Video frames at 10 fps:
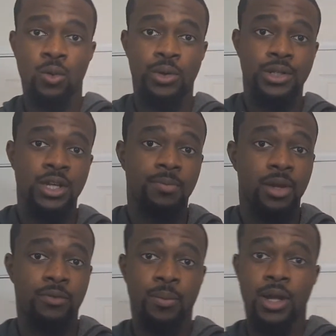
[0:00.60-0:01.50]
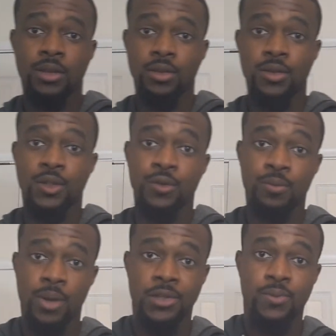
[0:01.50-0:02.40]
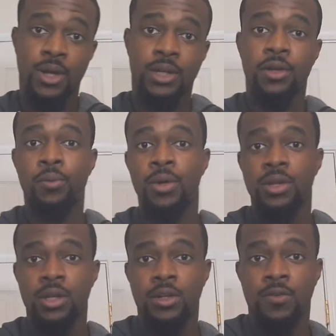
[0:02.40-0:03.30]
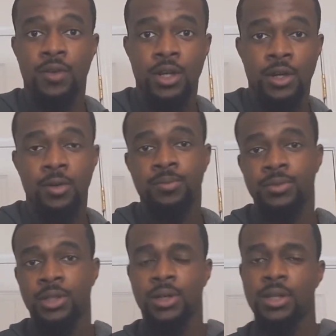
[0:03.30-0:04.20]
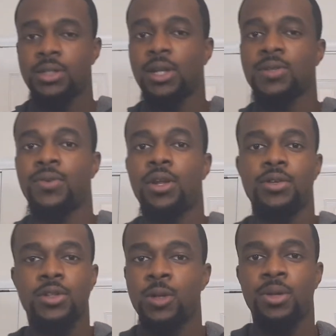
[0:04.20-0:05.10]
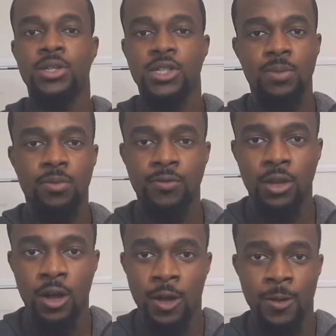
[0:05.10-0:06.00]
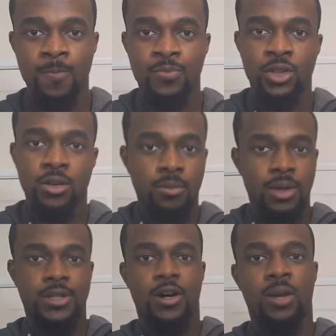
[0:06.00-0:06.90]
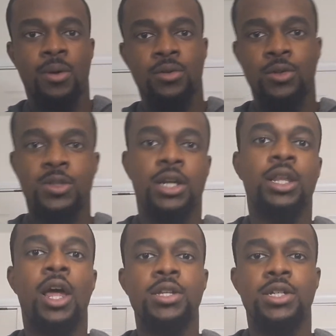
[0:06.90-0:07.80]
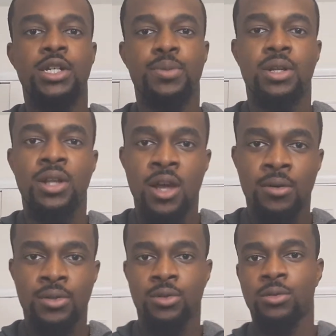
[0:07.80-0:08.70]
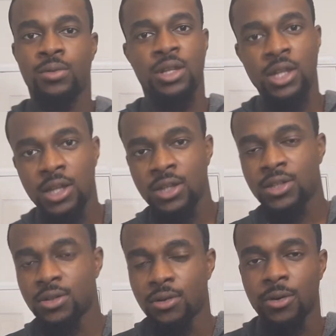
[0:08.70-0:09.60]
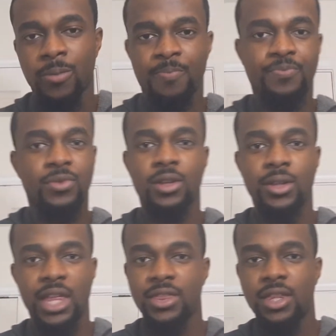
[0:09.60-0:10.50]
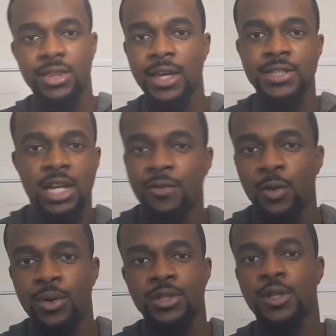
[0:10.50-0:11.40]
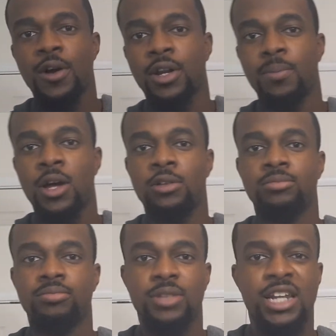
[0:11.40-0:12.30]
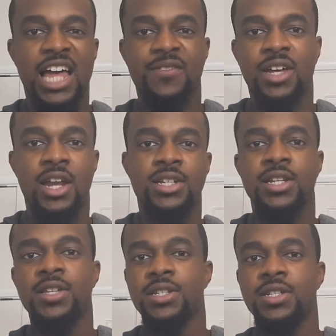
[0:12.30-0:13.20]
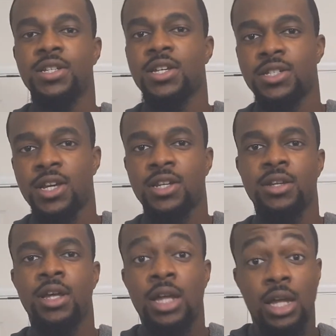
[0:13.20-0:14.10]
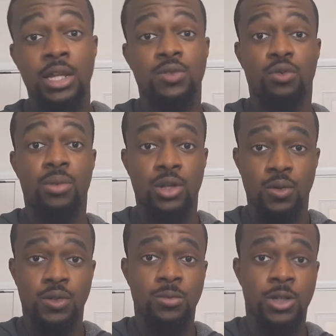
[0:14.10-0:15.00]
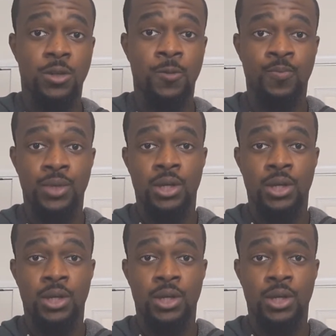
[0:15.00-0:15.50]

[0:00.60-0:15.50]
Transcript: What is up, everybody on YouTube? Max Rock here with another video. And today's video is going to be a simple vlog, me talking about new technology that's been announced or released, or things that everyone is talking about that I haven't got a chance to discuss yet, at least with my YouTube channel.